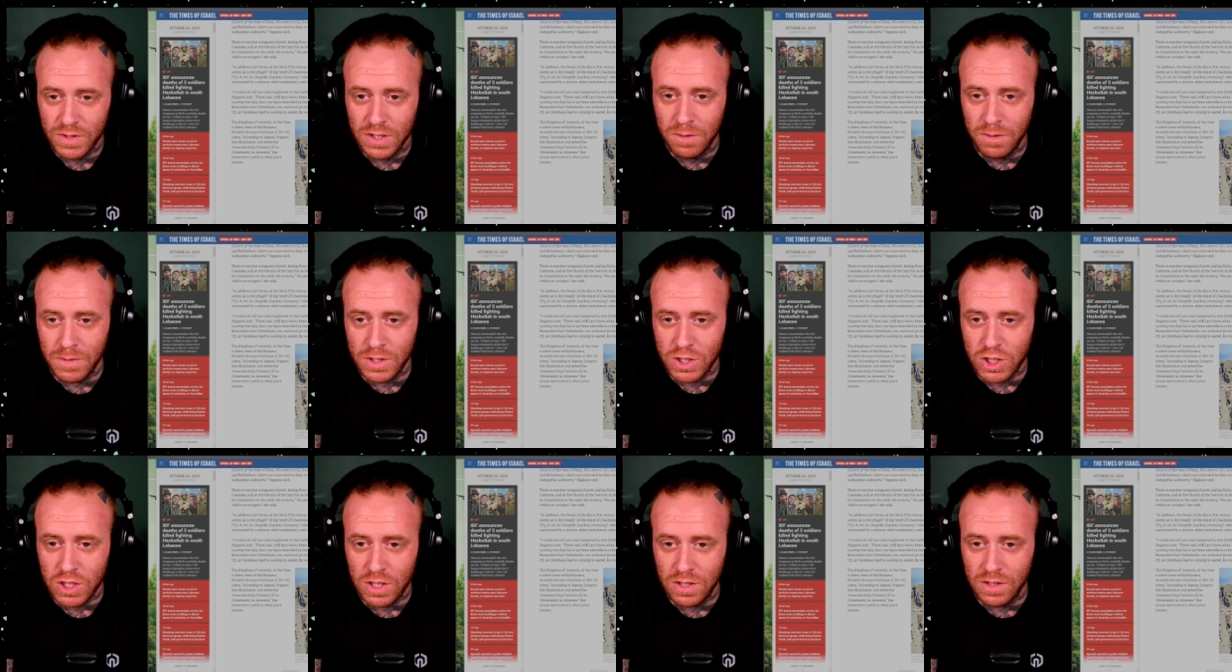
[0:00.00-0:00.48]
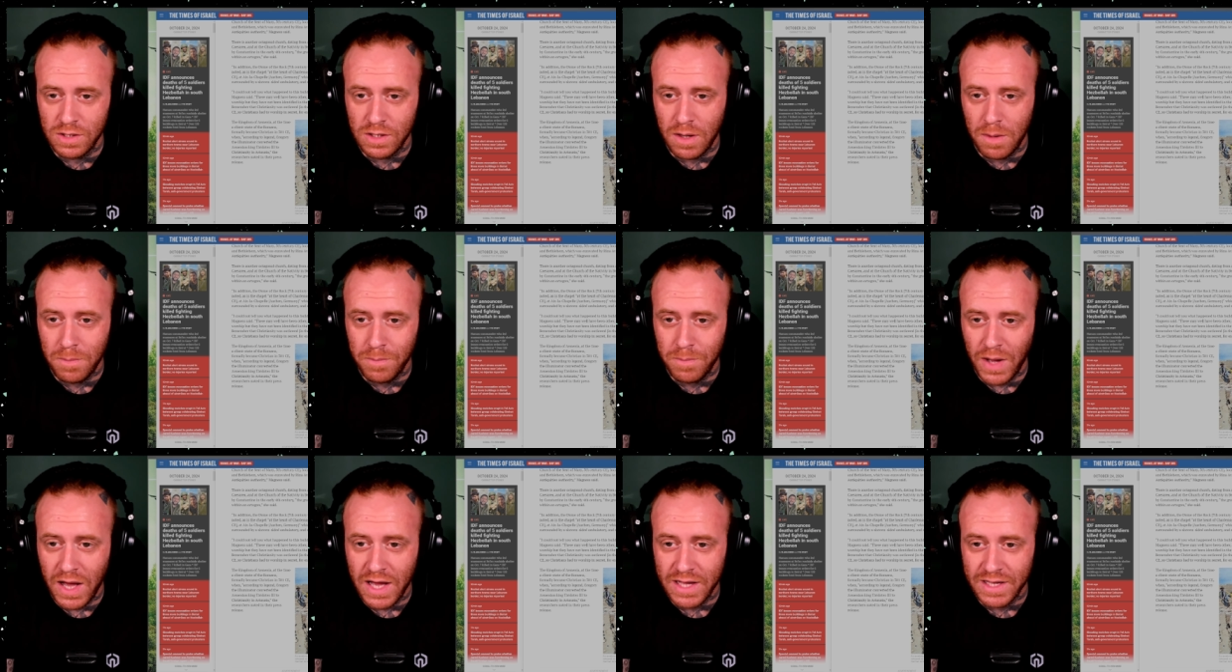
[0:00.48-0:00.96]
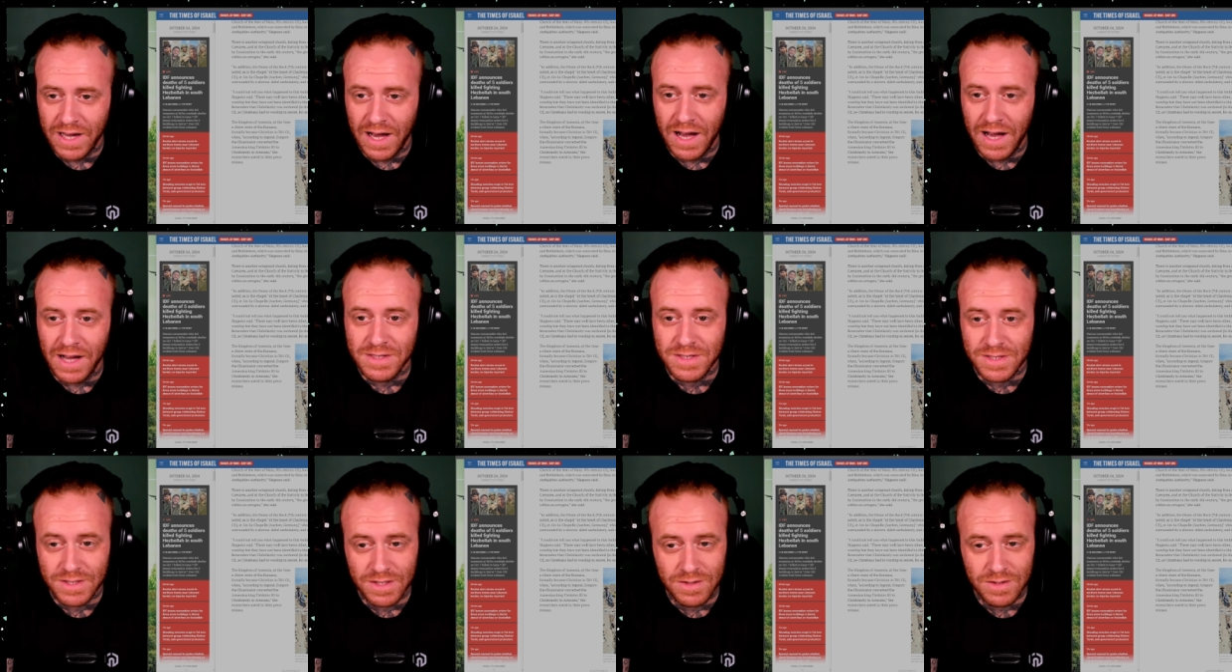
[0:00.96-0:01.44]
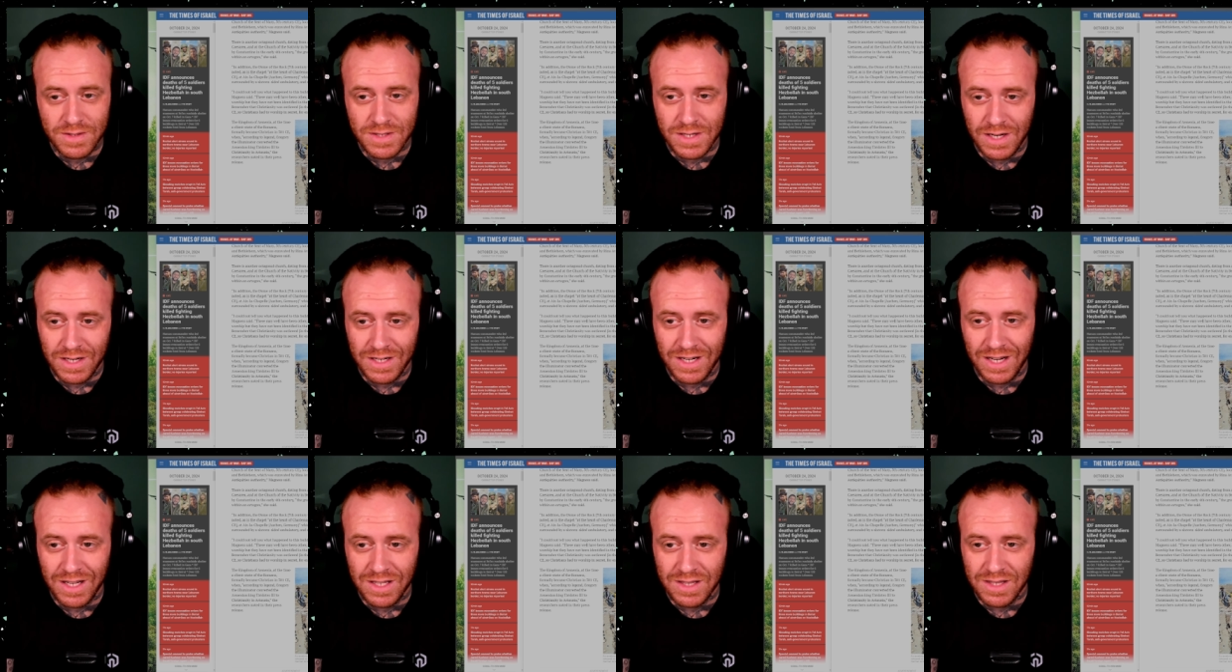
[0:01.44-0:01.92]
commissioned by
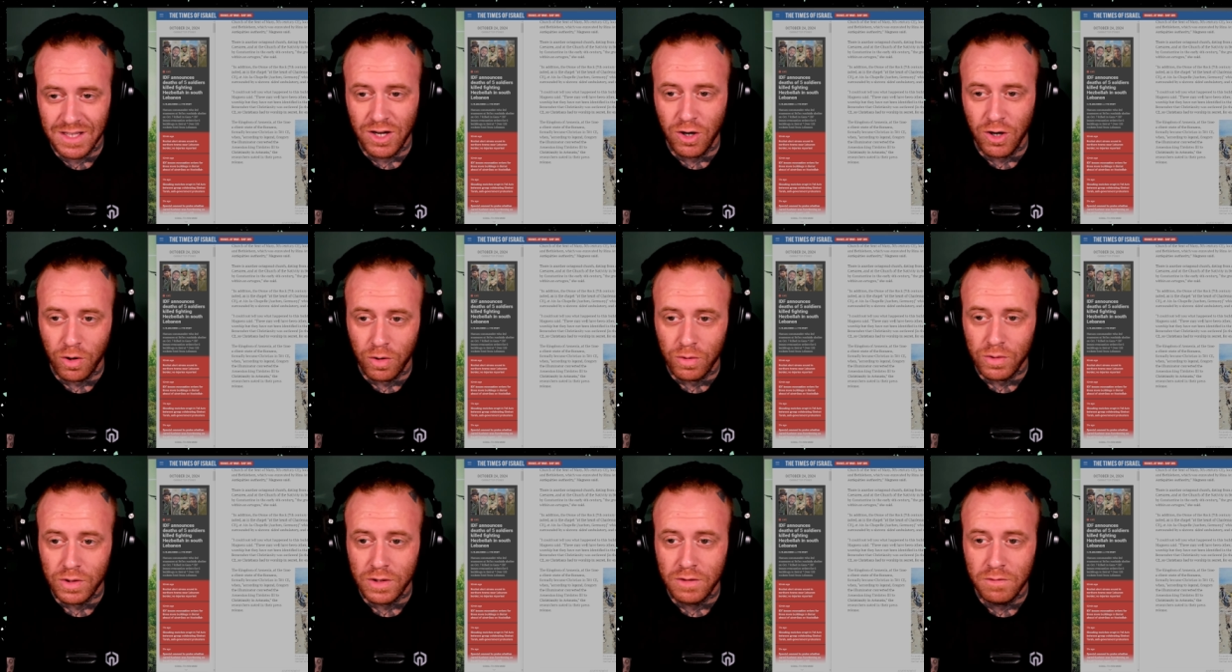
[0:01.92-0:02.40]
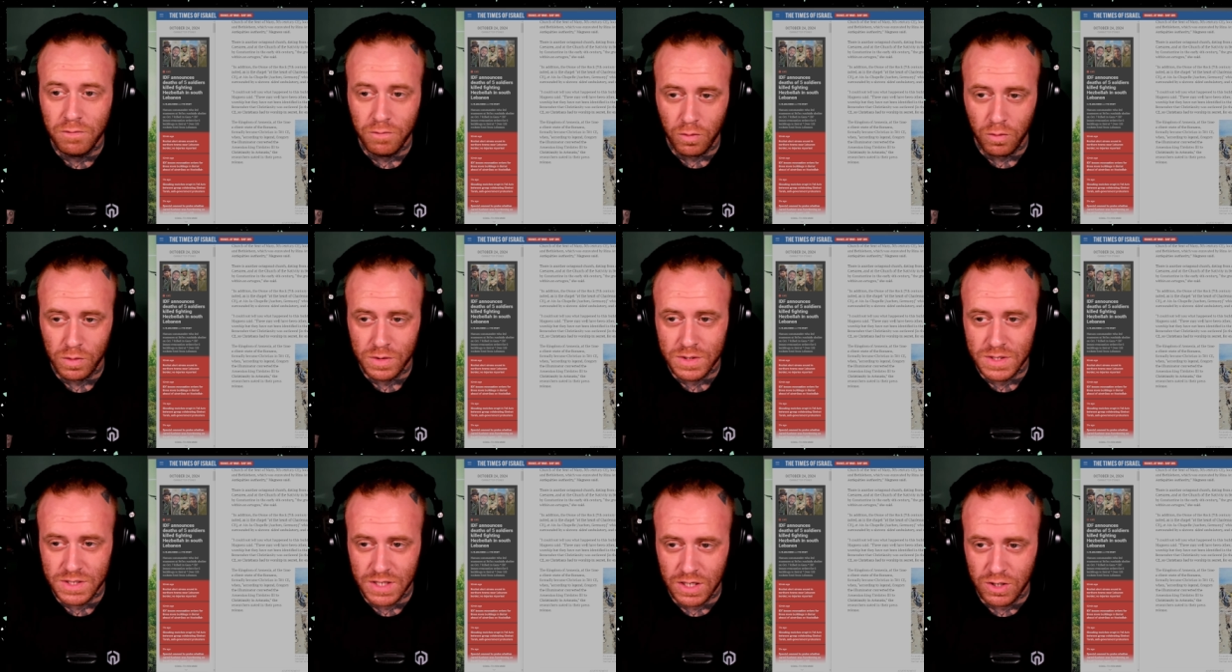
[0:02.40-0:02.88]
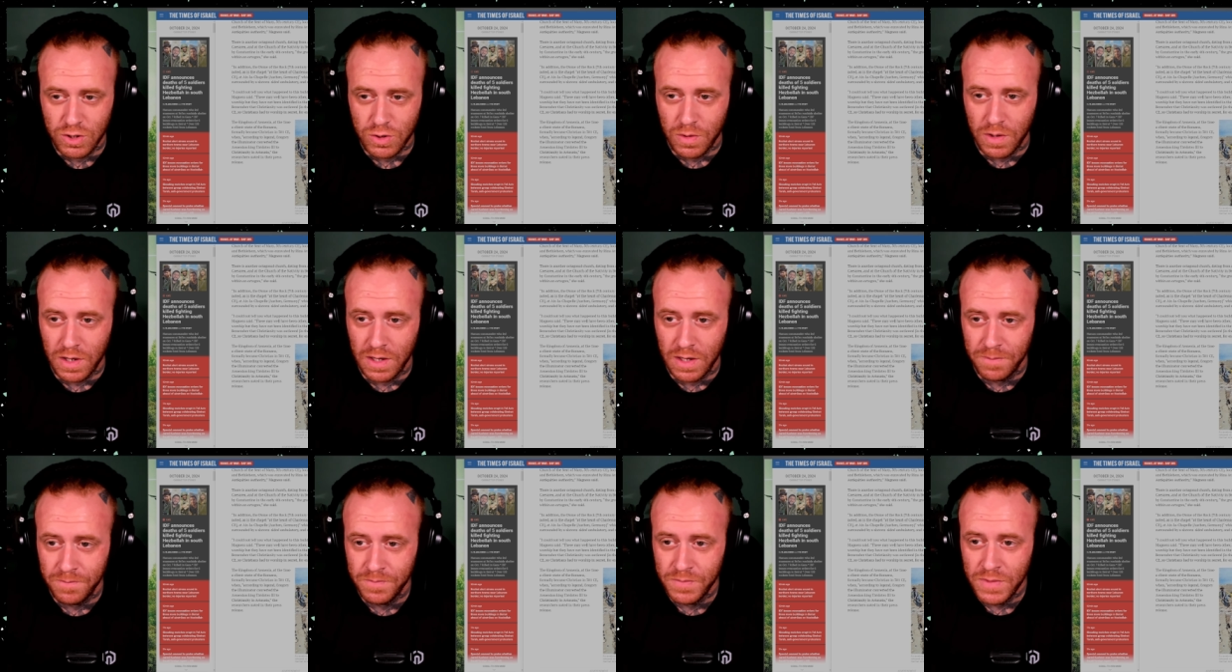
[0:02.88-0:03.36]
Constantine in the early 4th century.